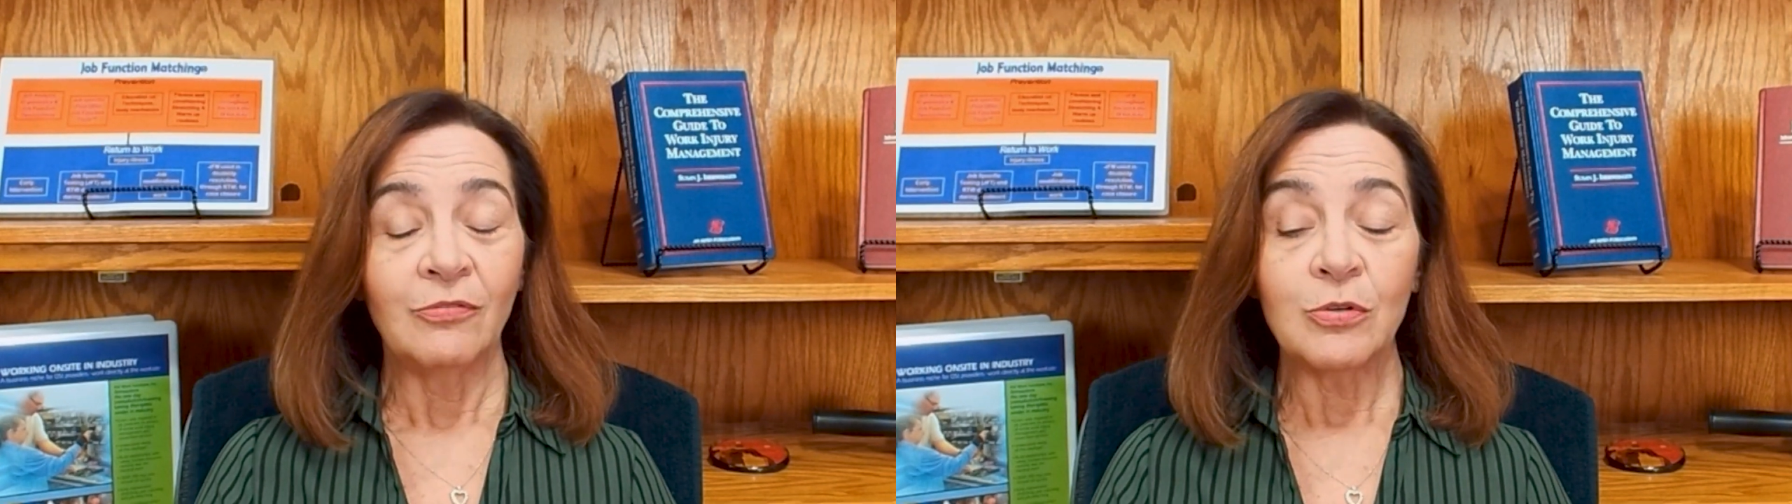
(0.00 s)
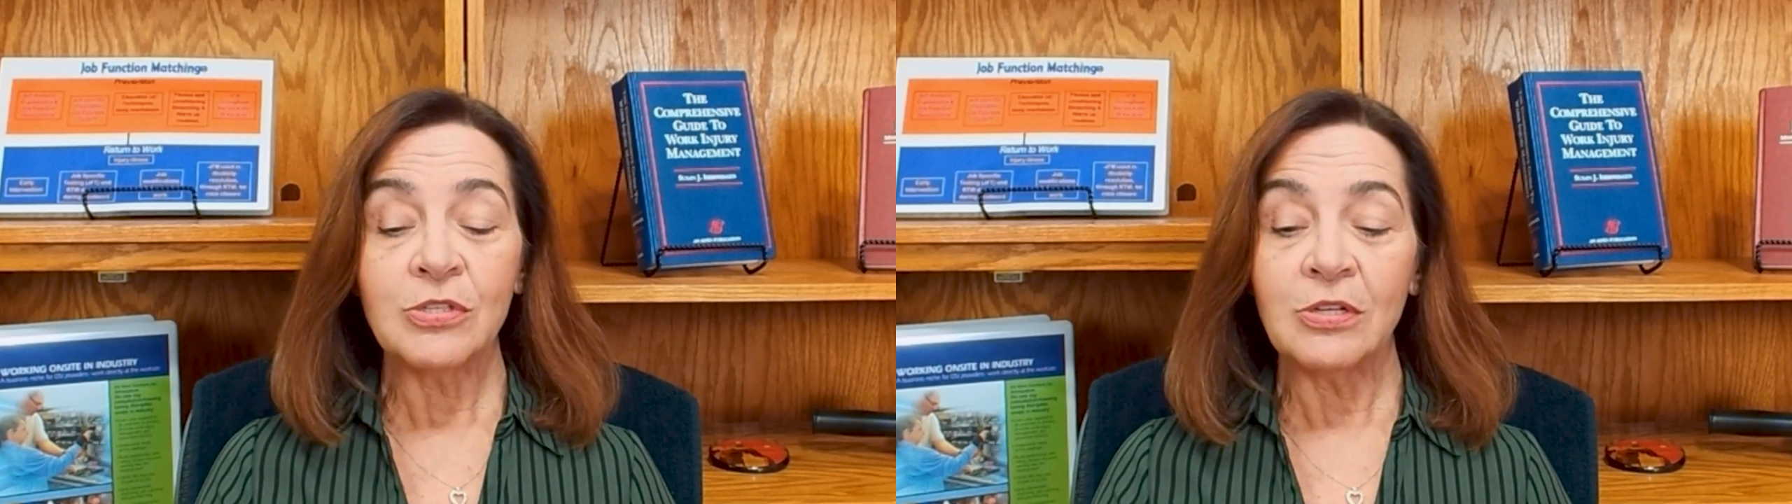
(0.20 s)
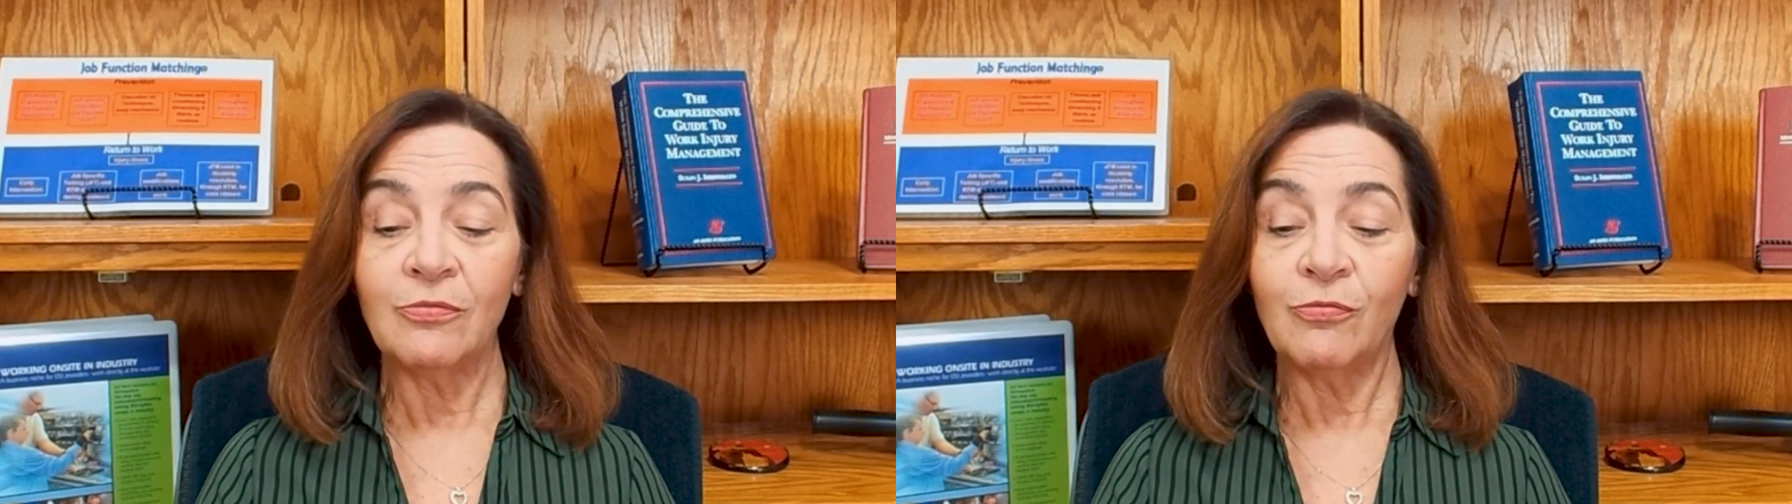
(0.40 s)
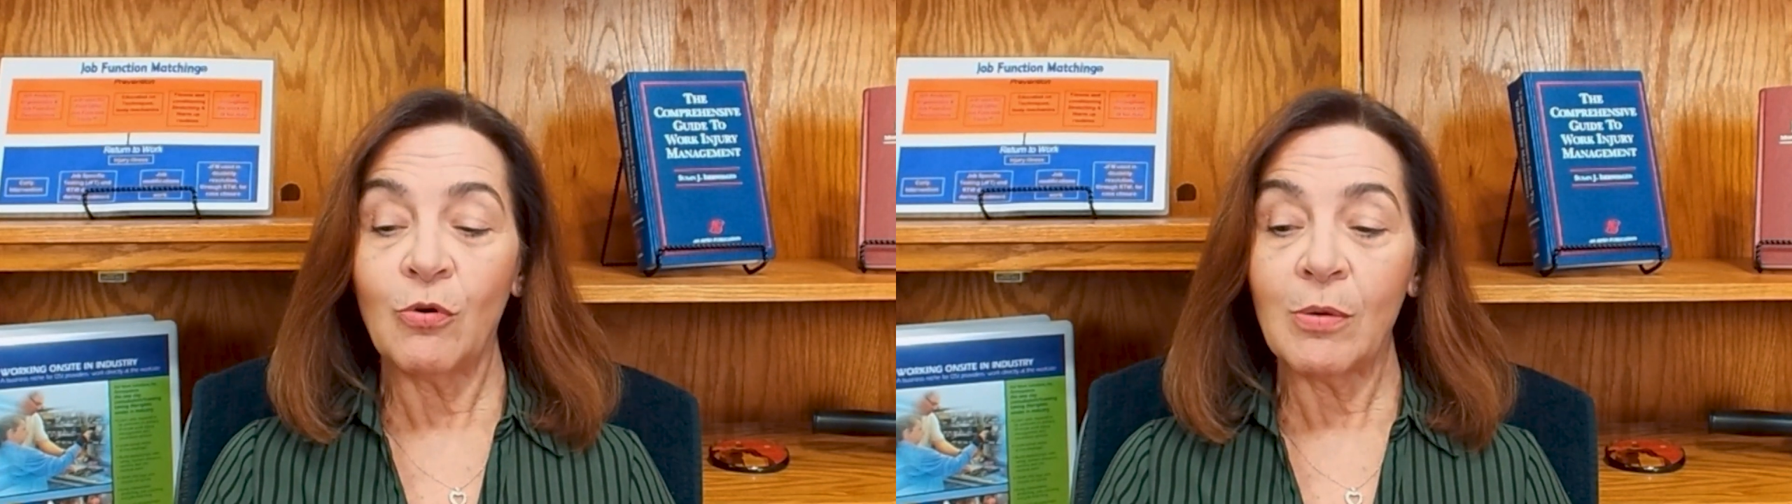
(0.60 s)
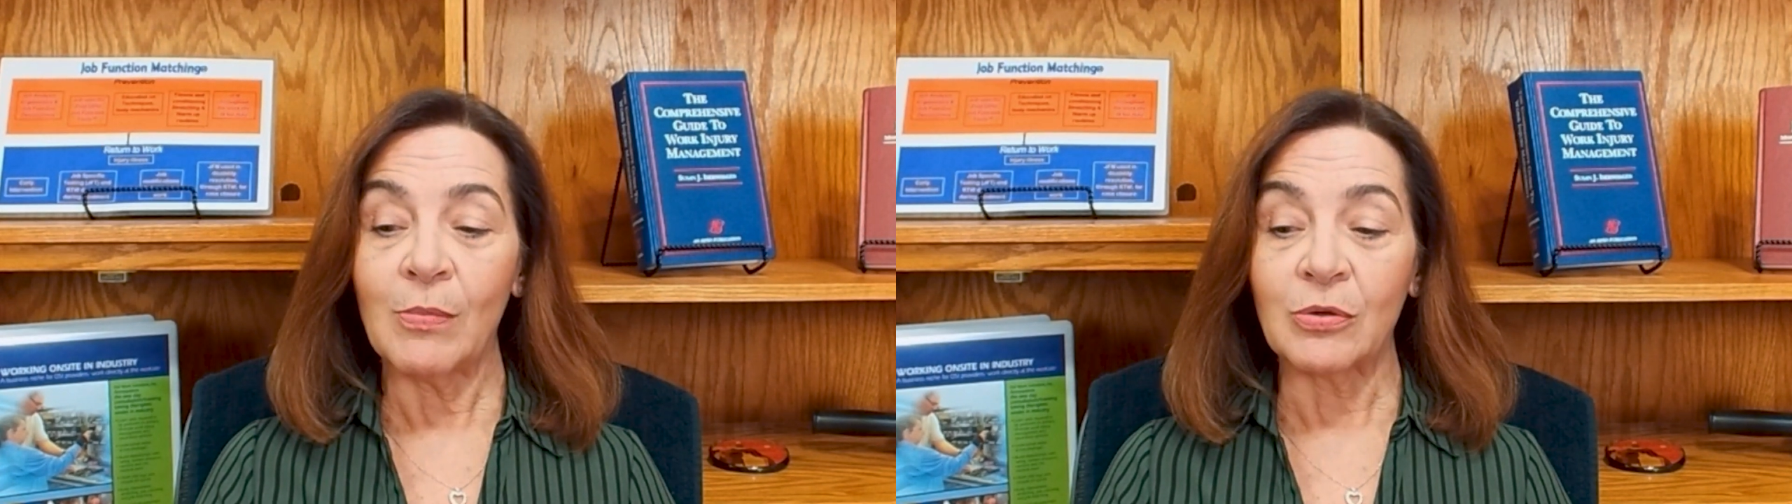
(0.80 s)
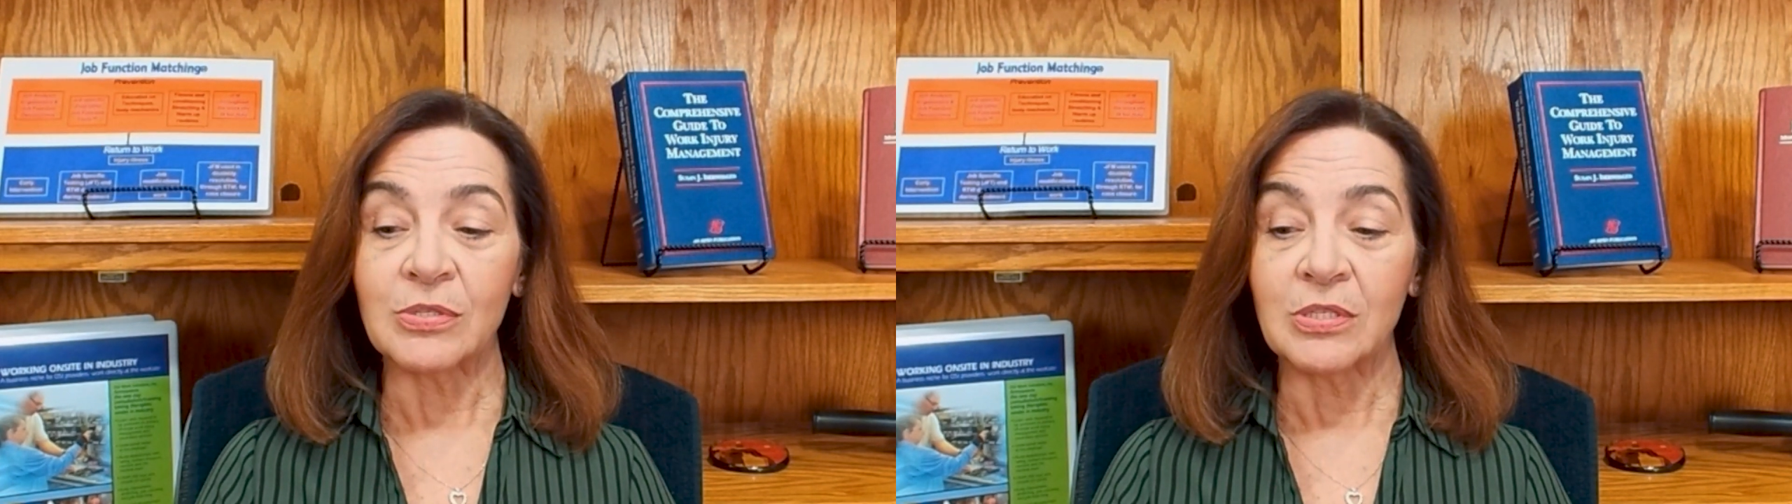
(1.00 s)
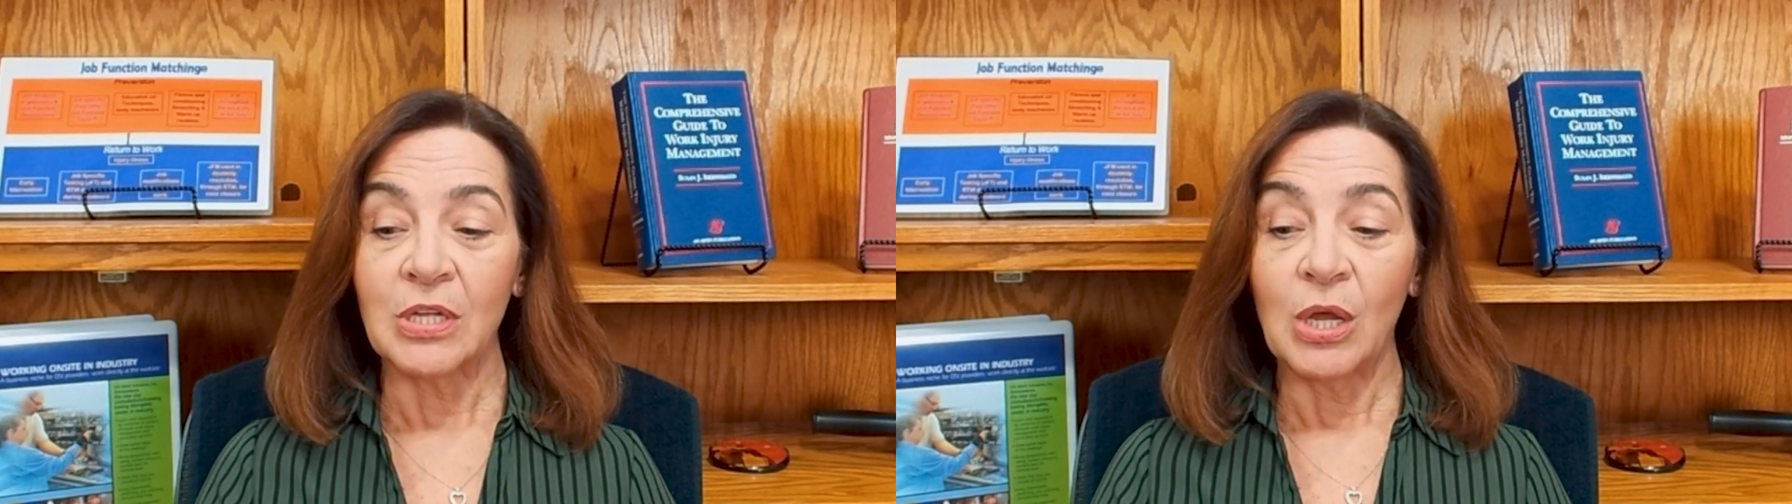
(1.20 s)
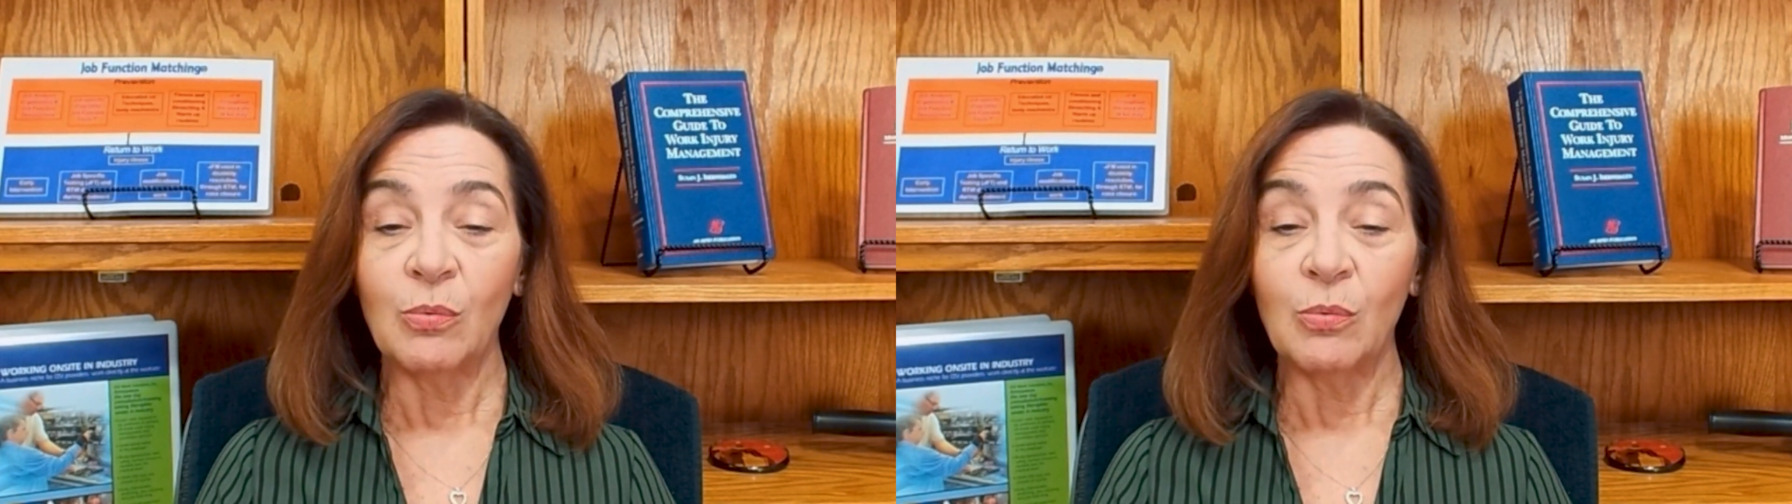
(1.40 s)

First and foremost,